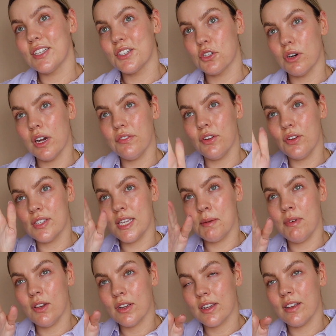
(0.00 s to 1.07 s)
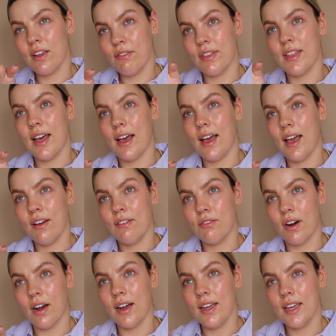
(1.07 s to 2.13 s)
Sorry, if you see me looking over there,
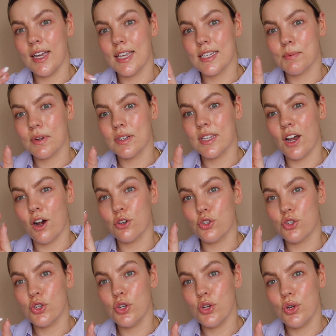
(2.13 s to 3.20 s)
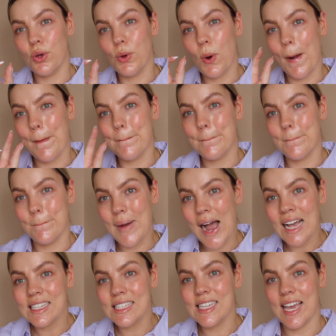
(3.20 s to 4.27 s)
right, it's because there are two
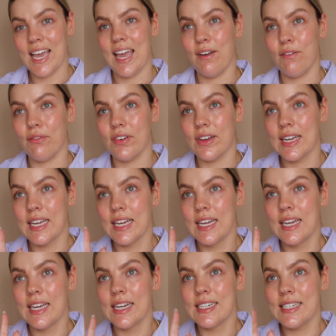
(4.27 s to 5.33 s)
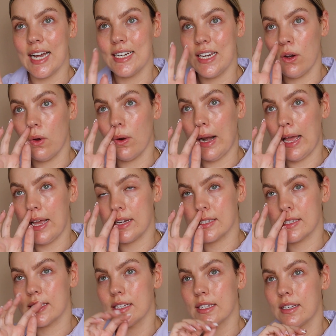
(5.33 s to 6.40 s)
massive daddy long
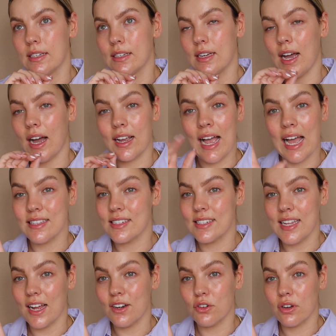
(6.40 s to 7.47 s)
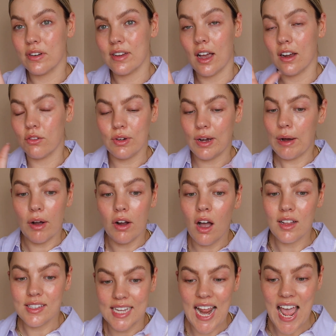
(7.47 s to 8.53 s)
legs. I can't stand it. I
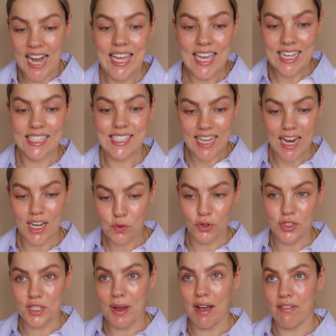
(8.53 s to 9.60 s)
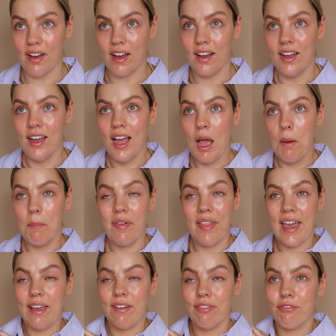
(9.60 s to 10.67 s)
can't stand any insects whatsoever, but
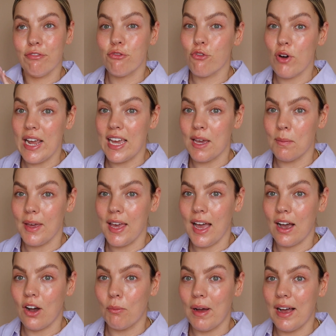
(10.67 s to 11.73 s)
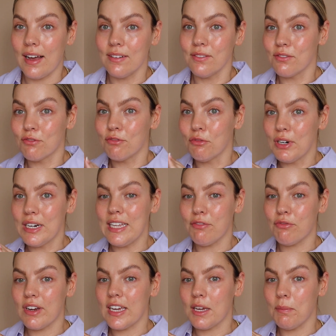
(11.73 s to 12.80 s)
they freak me out, man. Really
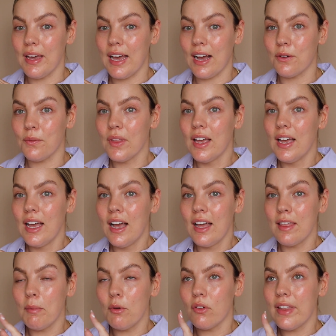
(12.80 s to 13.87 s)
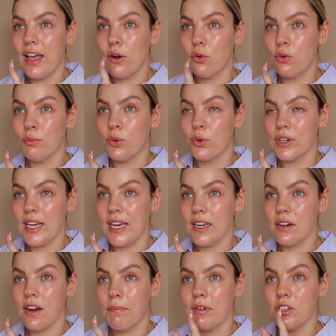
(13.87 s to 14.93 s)
freak me out. They've been on there all
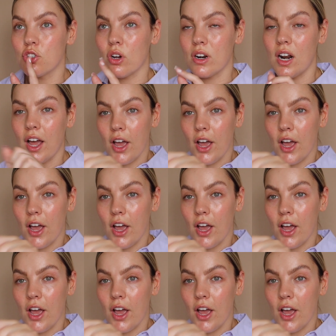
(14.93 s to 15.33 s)
morning. I've been trying to